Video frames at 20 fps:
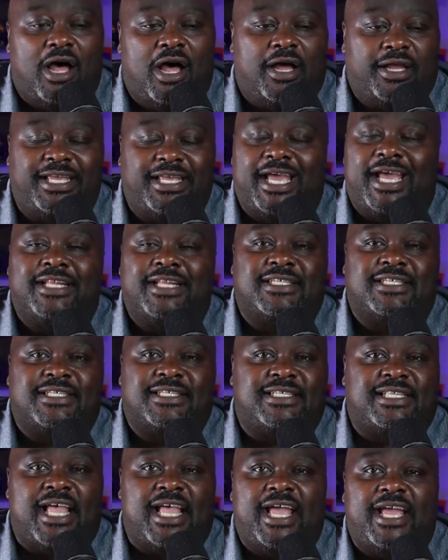Kansas
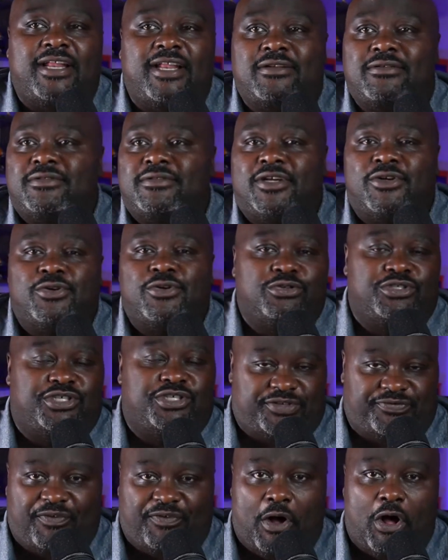State, who
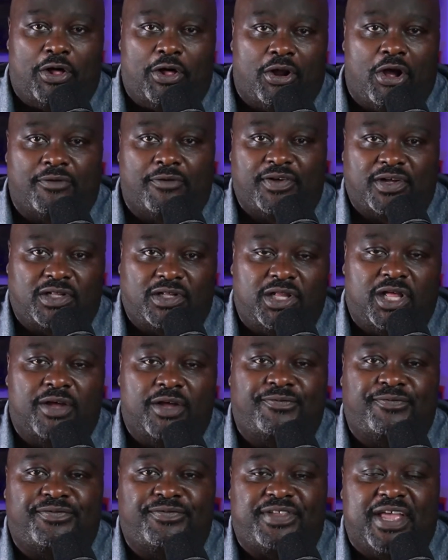just fallen off a
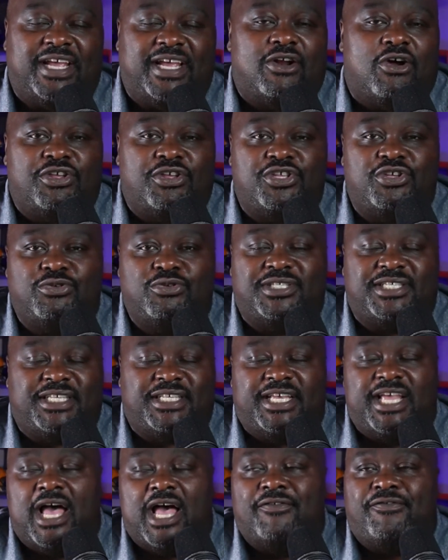cliff, taking on
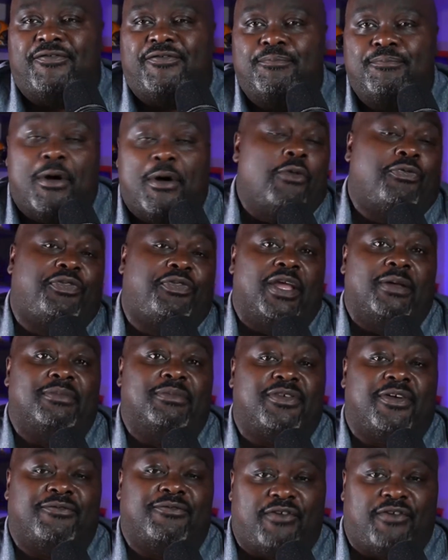UCF. Both
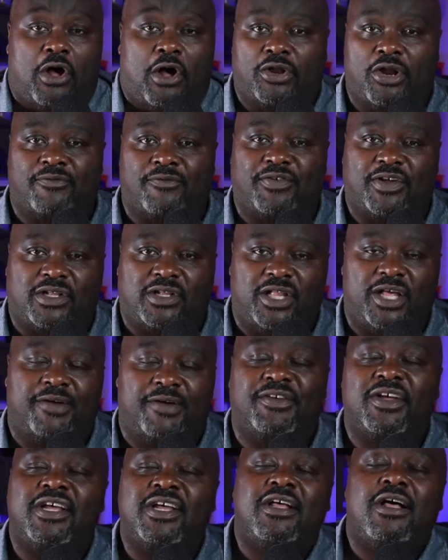teams have fallen off a
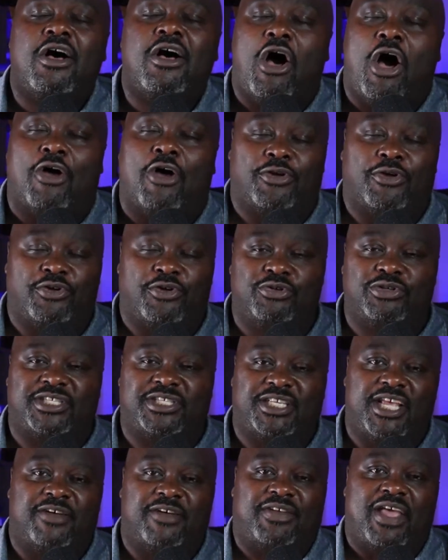cliff, although
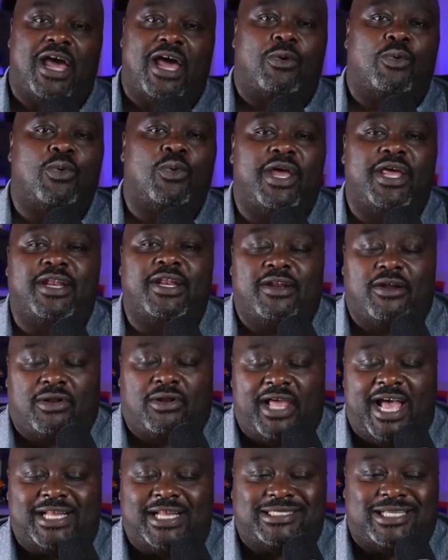UCF got a win in their
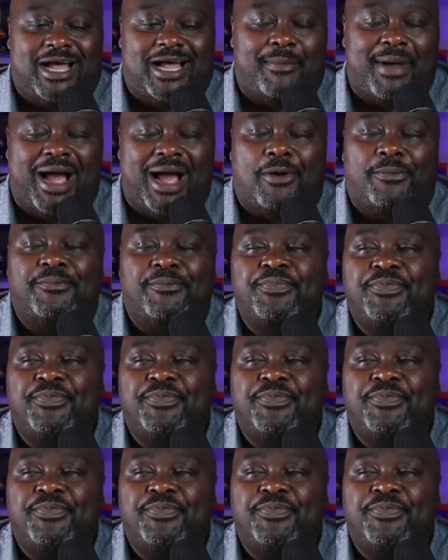last time out.